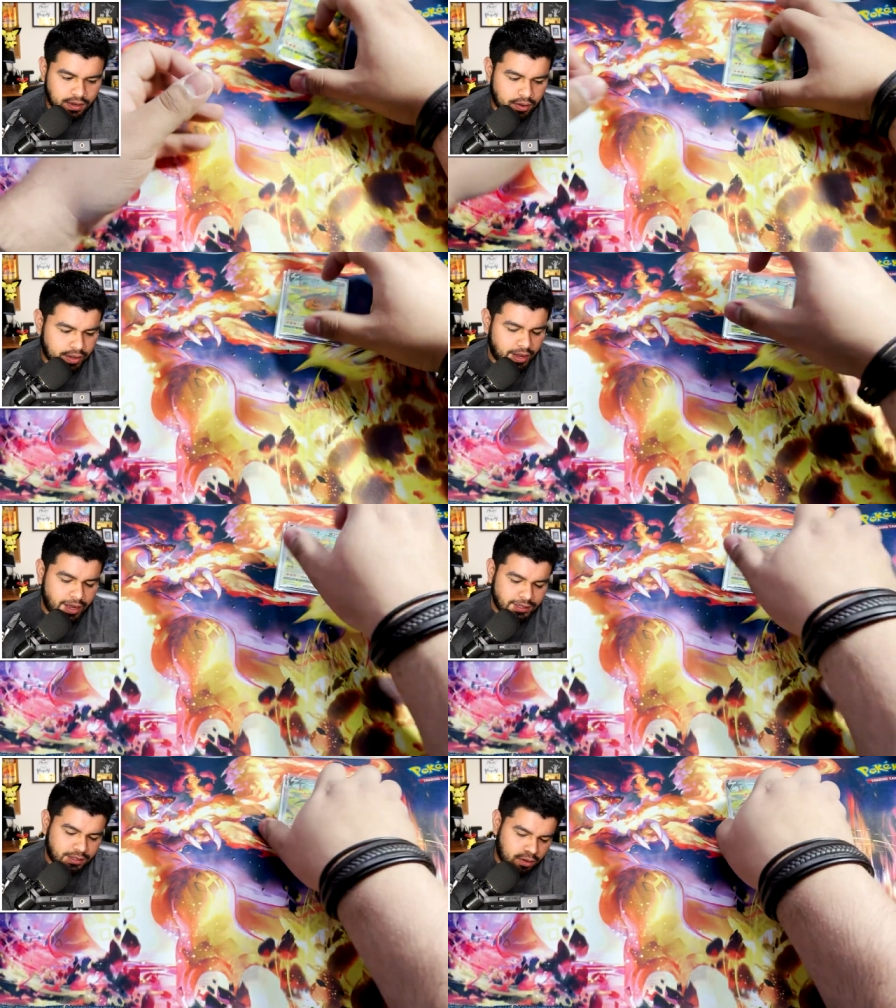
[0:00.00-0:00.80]
Okay,
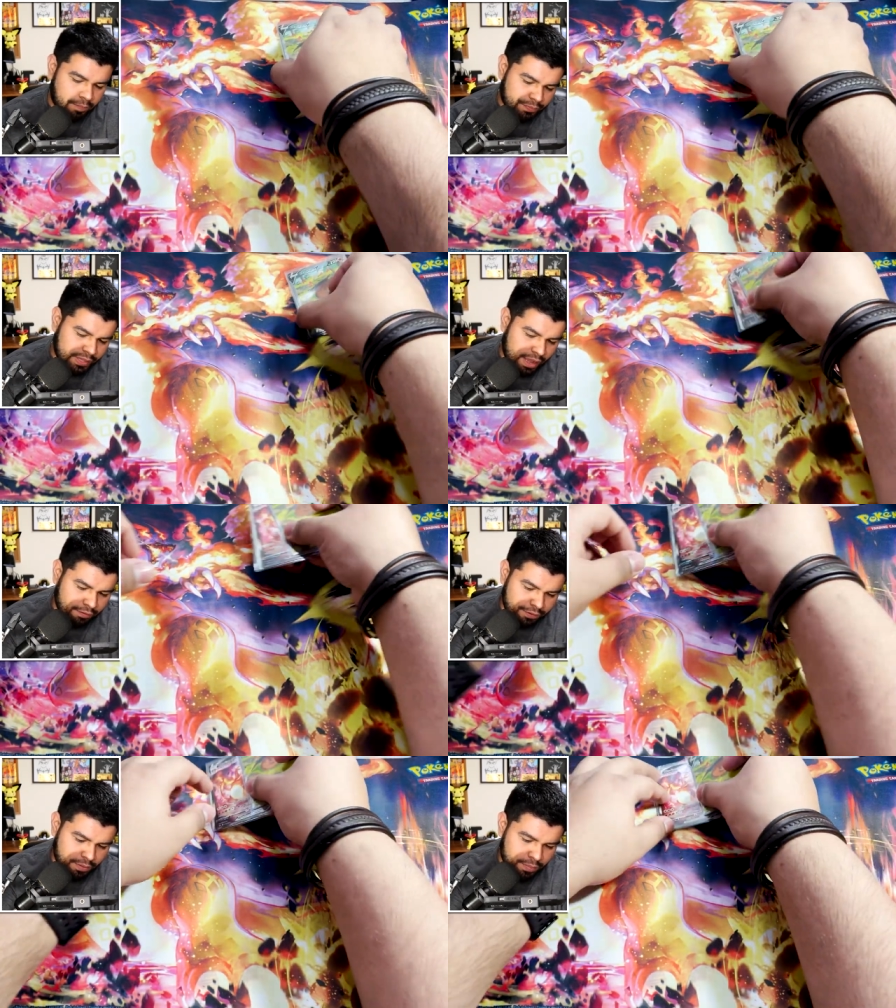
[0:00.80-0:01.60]
guys, so now
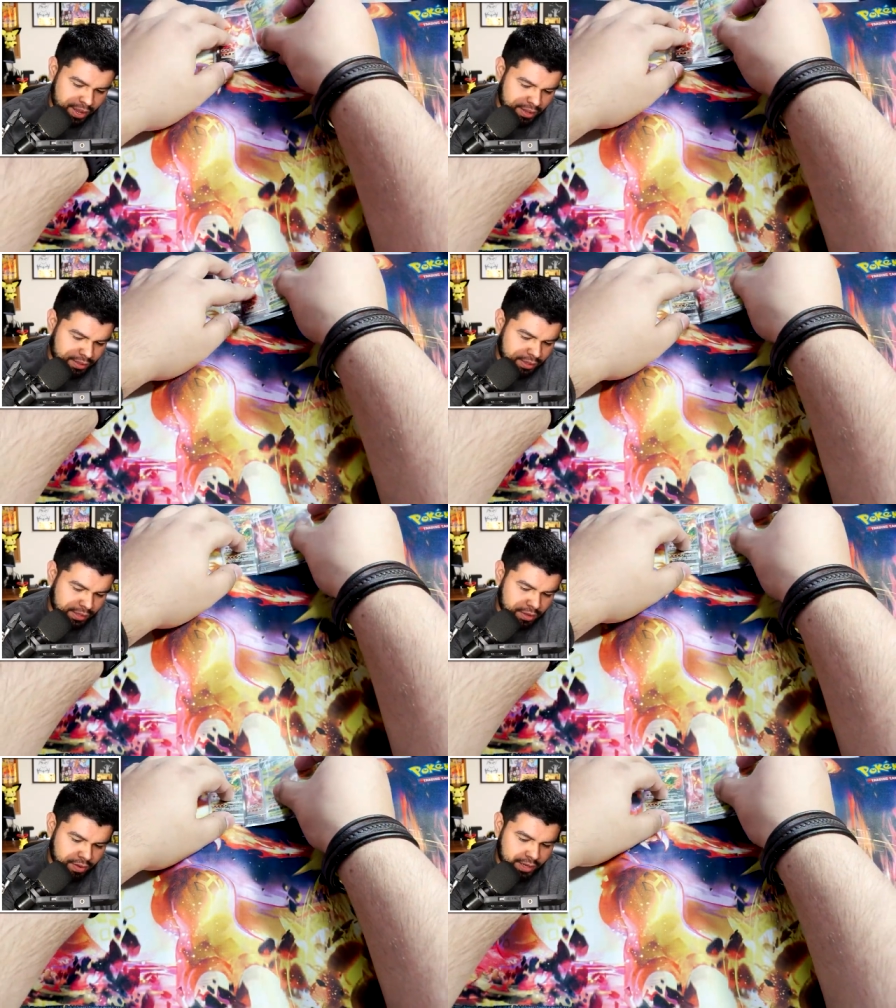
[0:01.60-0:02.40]
for the main thing
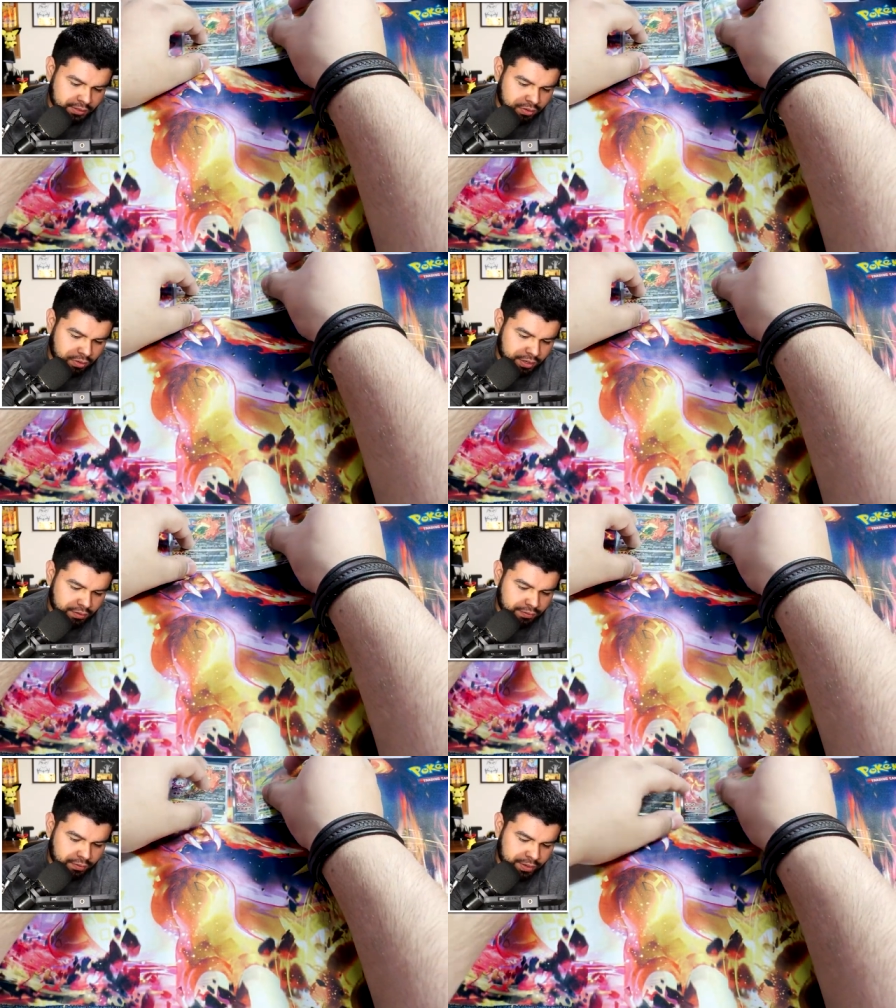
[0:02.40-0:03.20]
that you guys are all
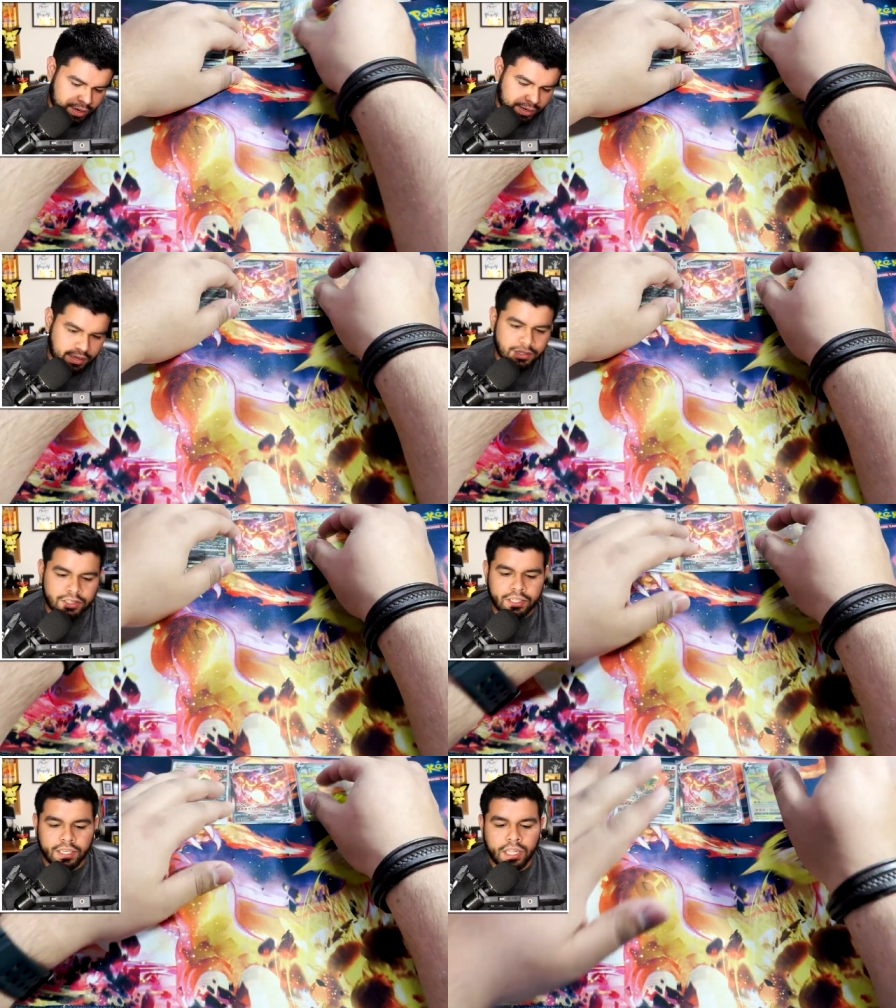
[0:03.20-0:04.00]
here for. We're not here
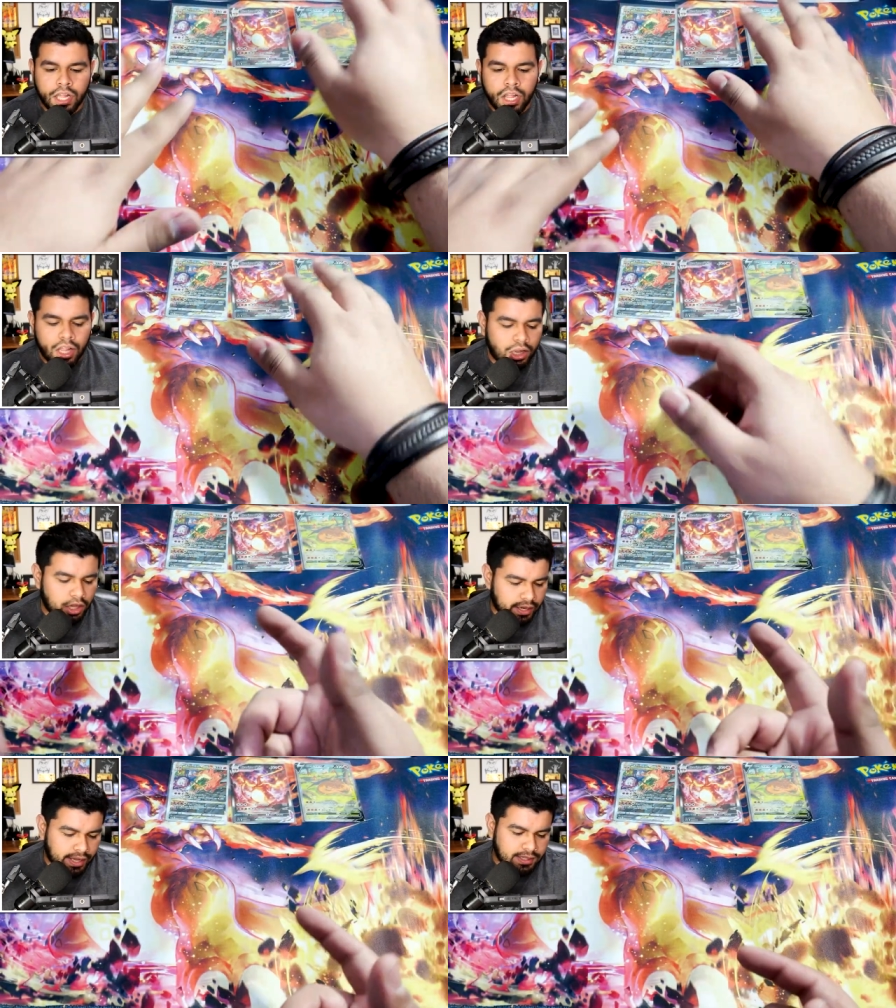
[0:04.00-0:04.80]
just to
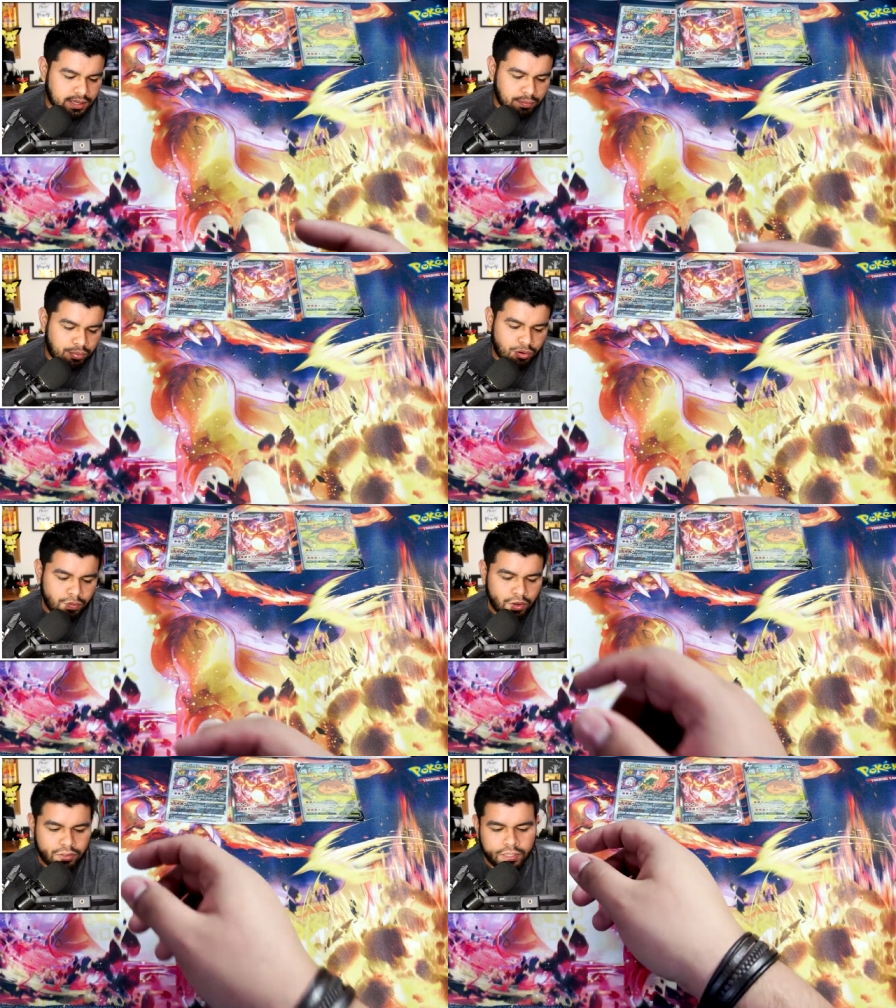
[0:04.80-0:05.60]
look at some
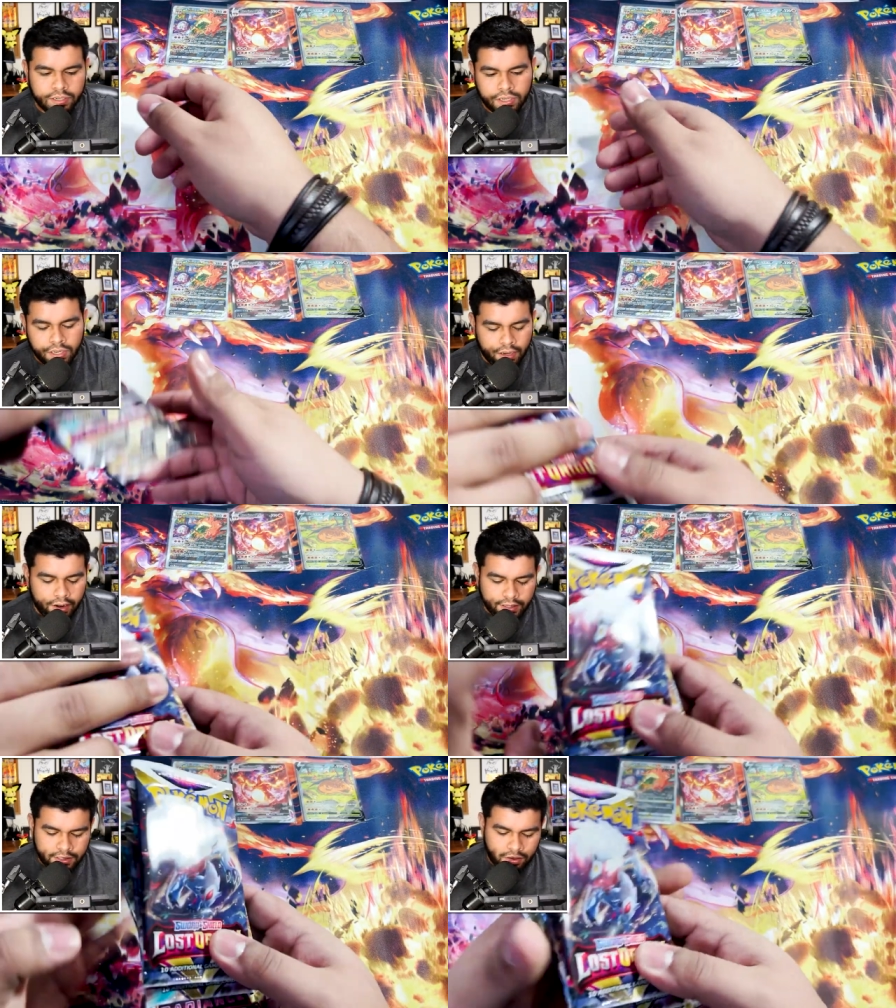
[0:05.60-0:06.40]
promos here.
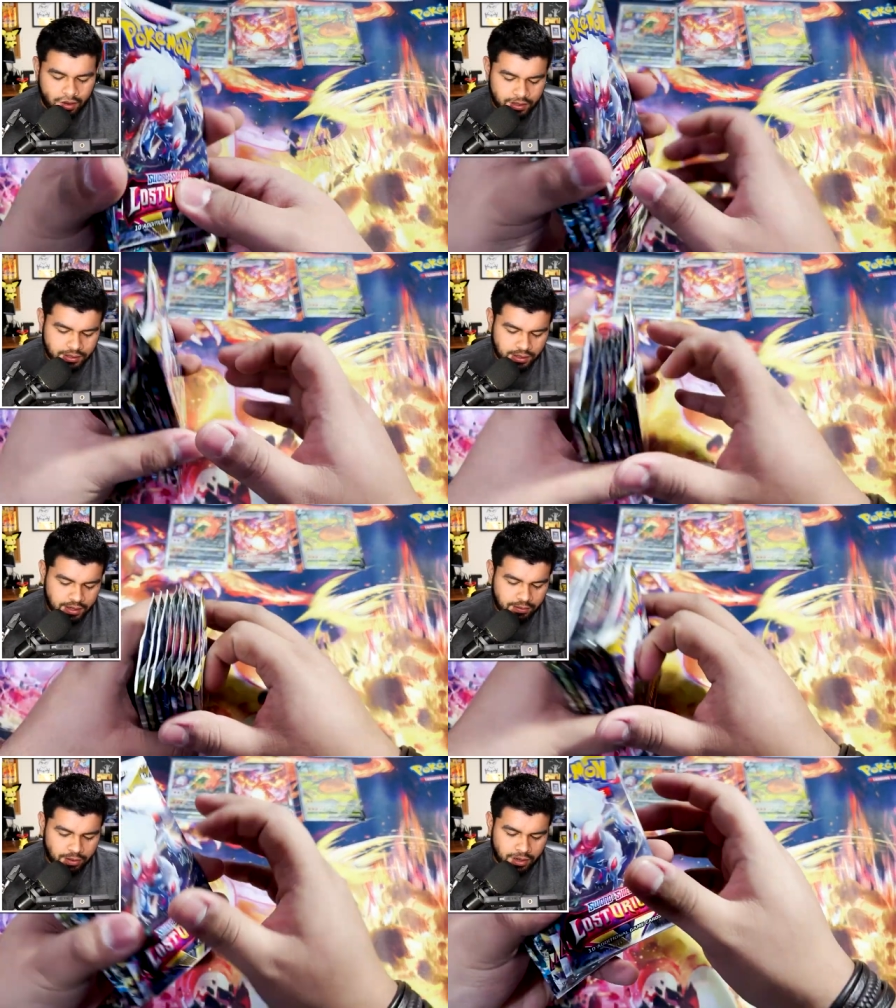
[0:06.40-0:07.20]
All right, so
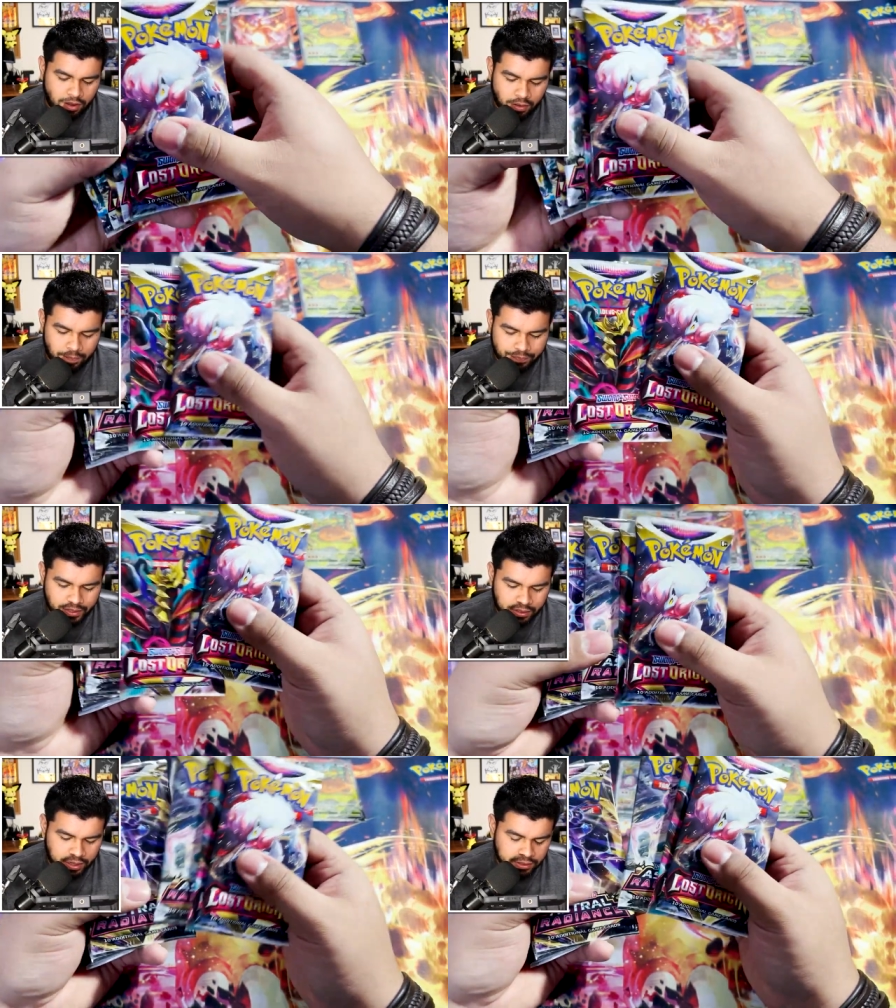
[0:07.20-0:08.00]
honestly, we're gonna
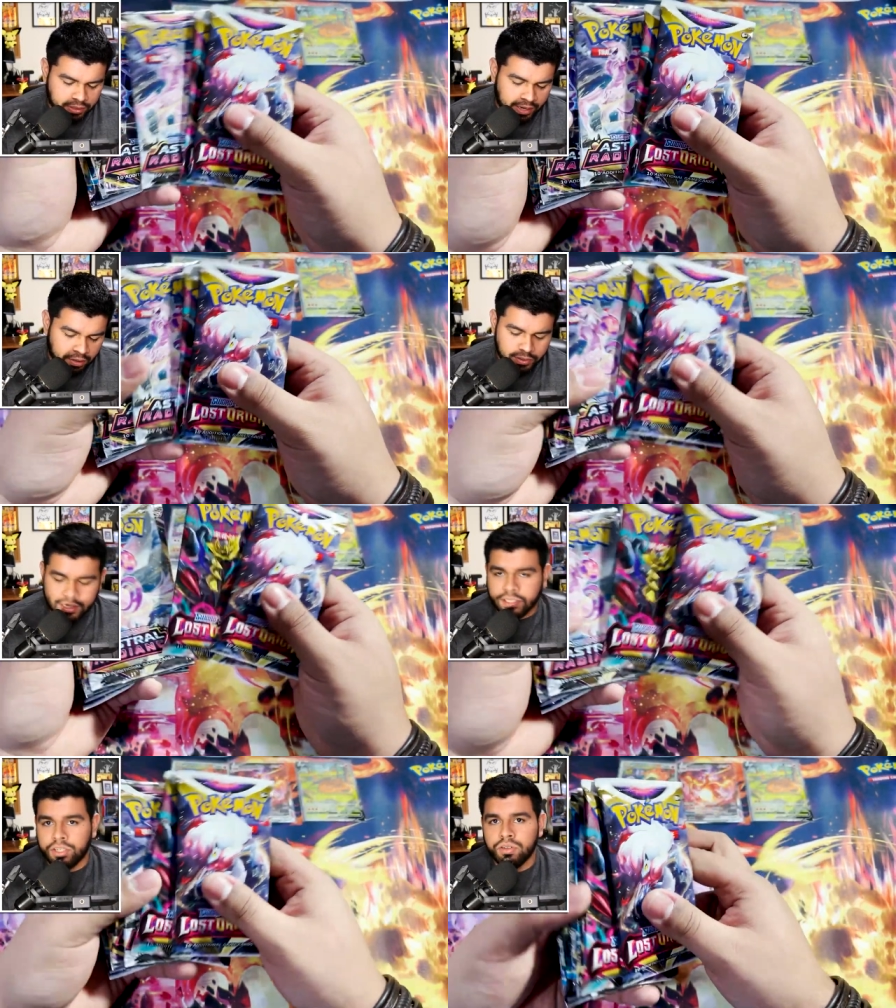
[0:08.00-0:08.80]
I always
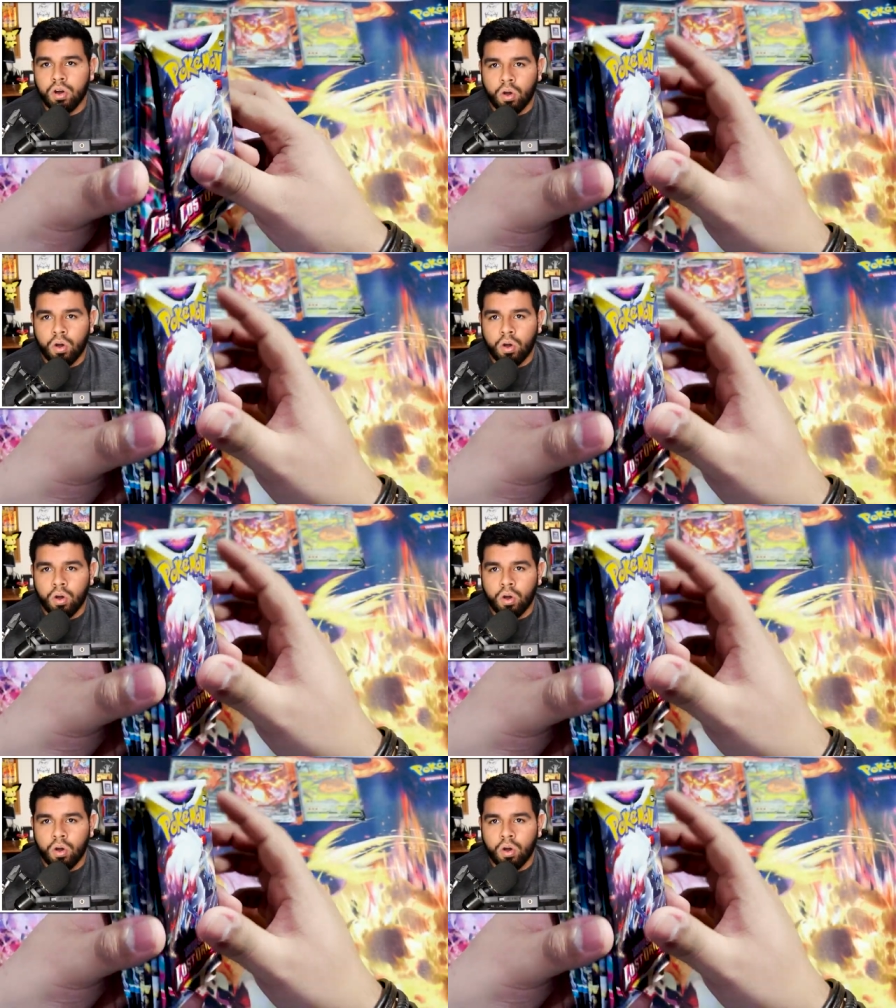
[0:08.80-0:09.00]
like to do